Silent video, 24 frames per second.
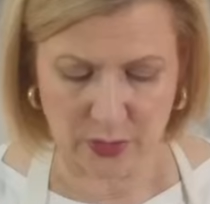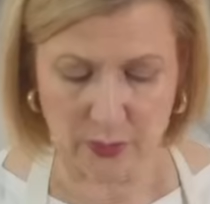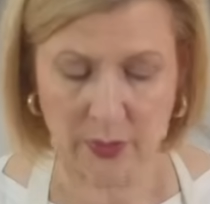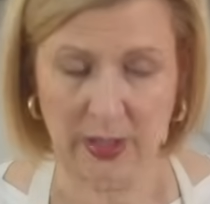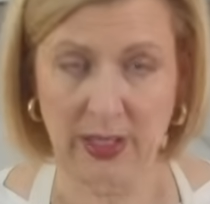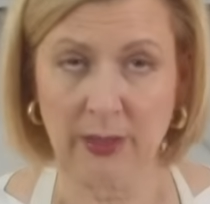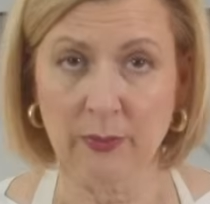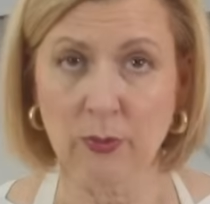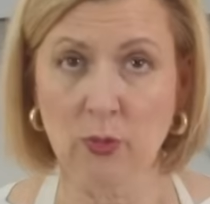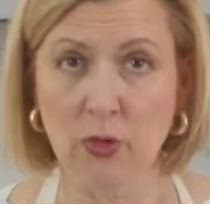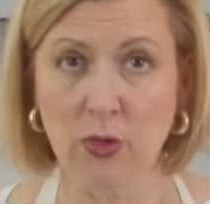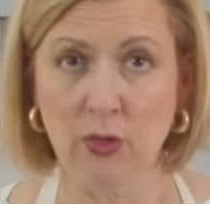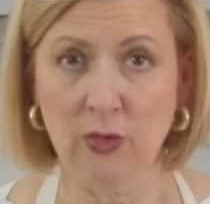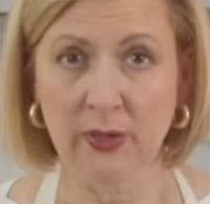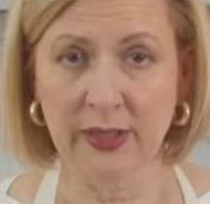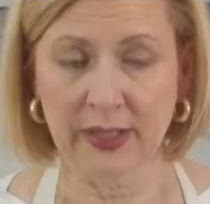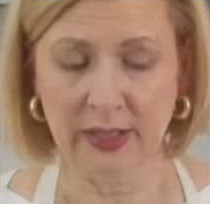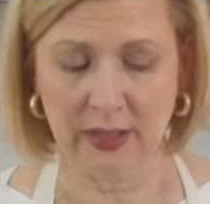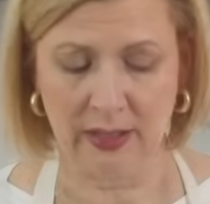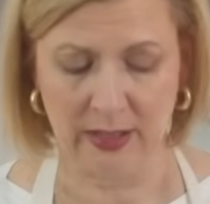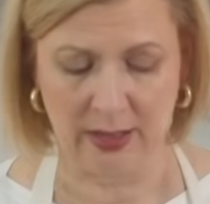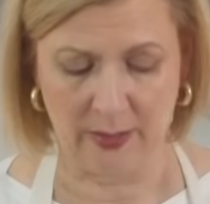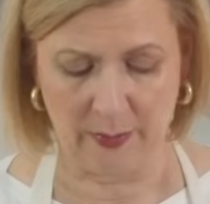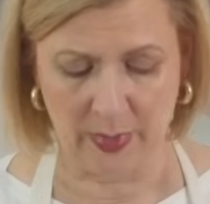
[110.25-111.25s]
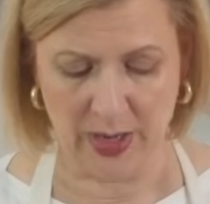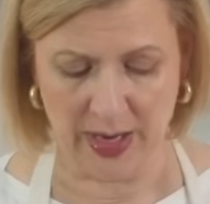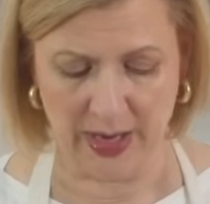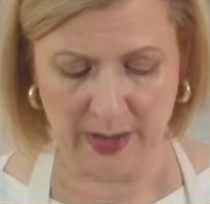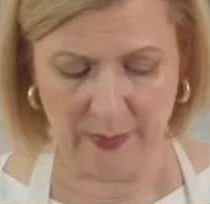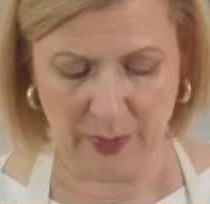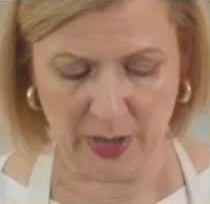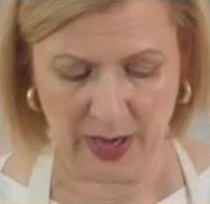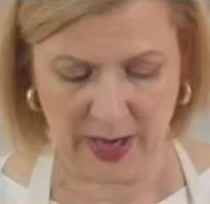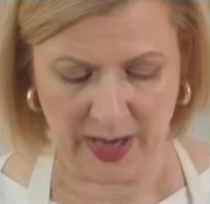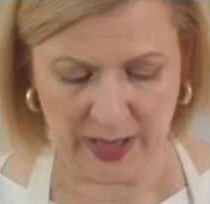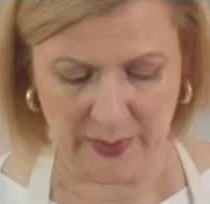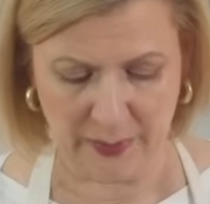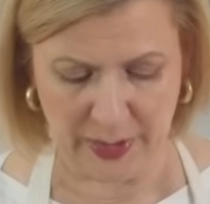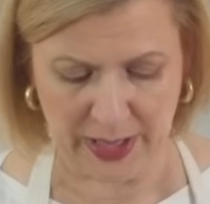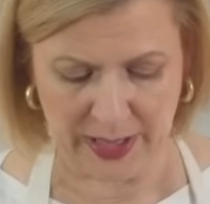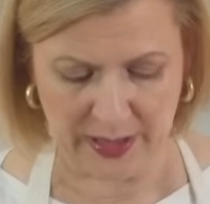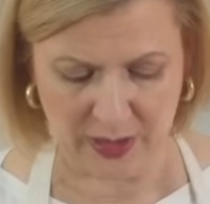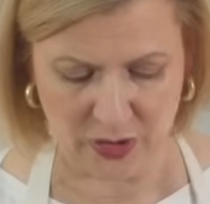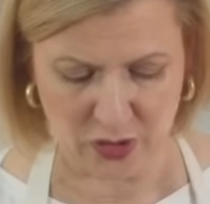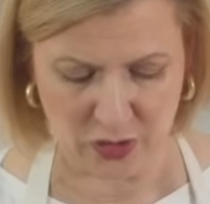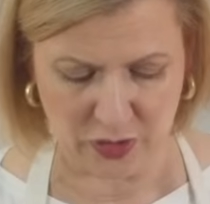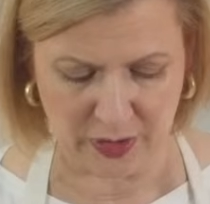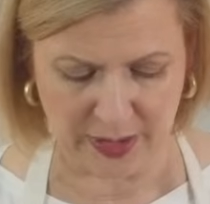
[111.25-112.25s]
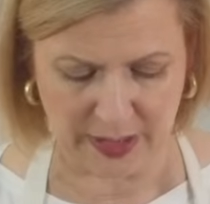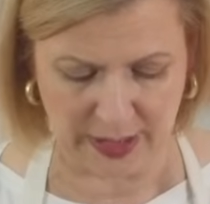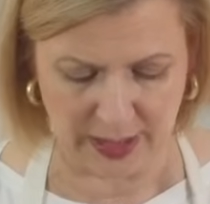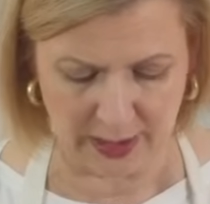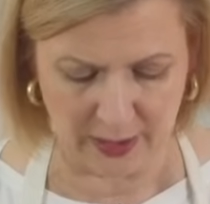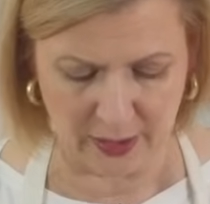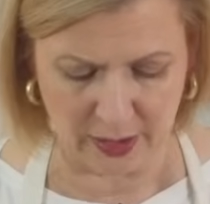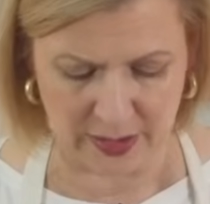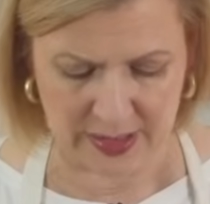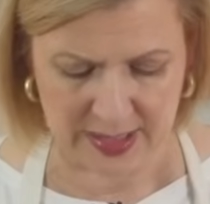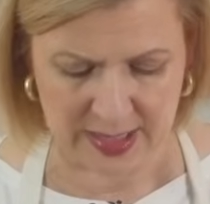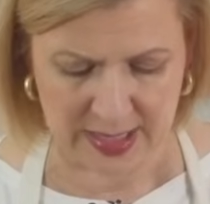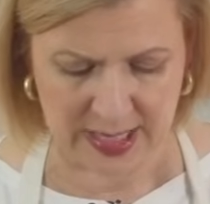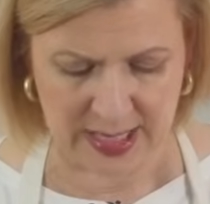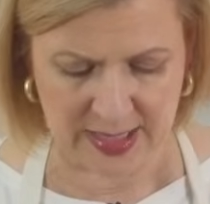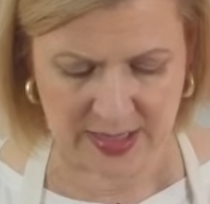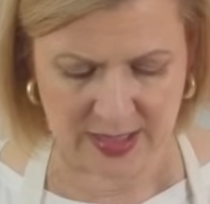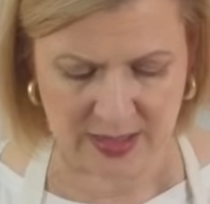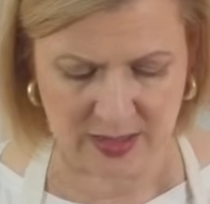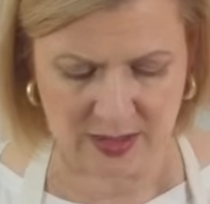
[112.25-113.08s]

I'm rolling my pie pastry, it looks nice and